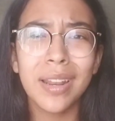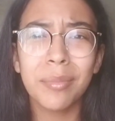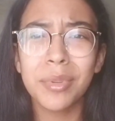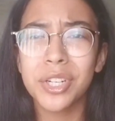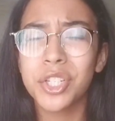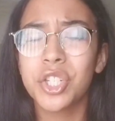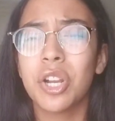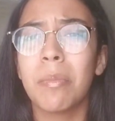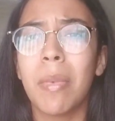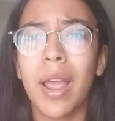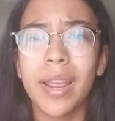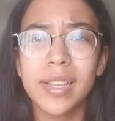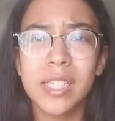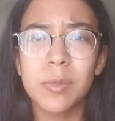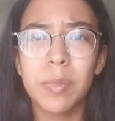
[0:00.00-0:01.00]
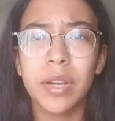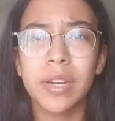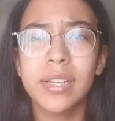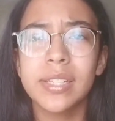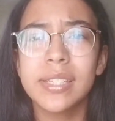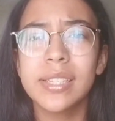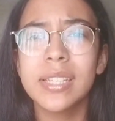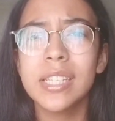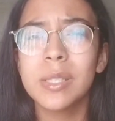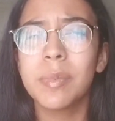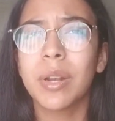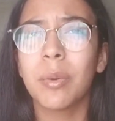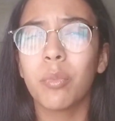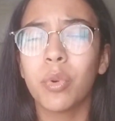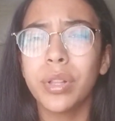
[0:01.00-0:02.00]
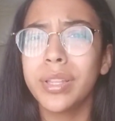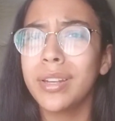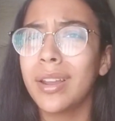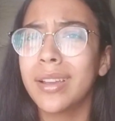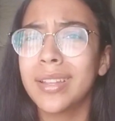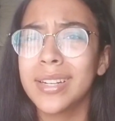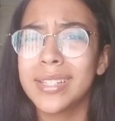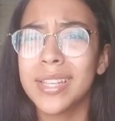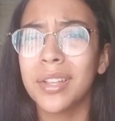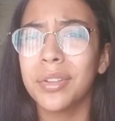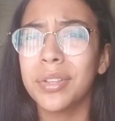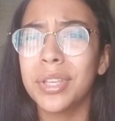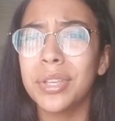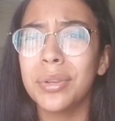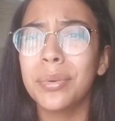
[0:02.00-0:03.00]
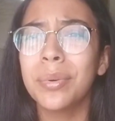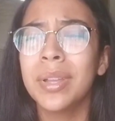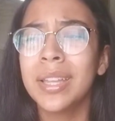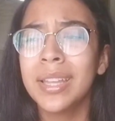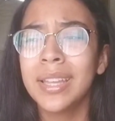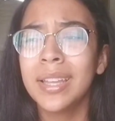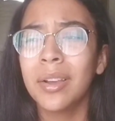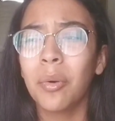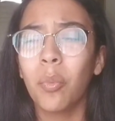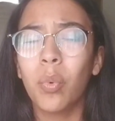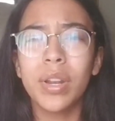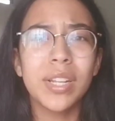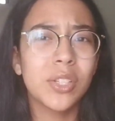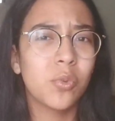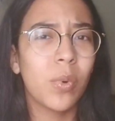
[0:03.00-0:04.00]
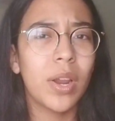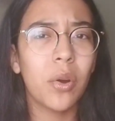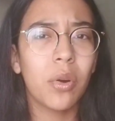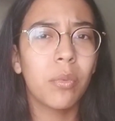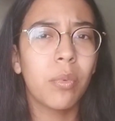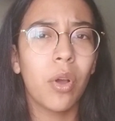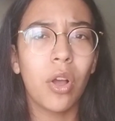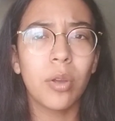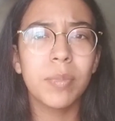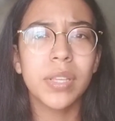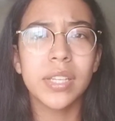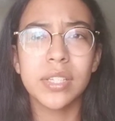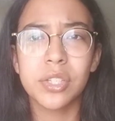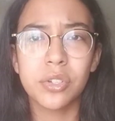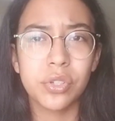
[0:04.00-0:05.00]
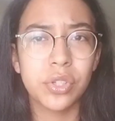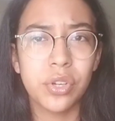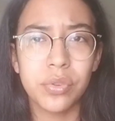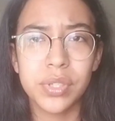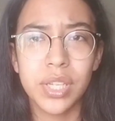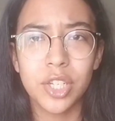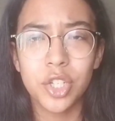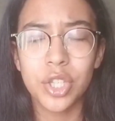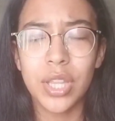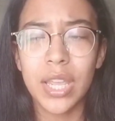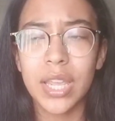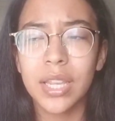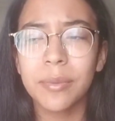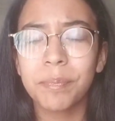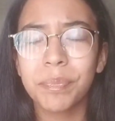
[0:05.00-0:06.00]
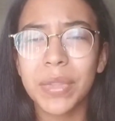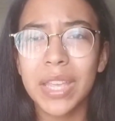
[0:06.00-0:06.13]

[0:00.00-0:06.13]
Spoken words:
I'm going to share my experiences, but I'm really not going to tell you what is right or wrong, because there's no such thing.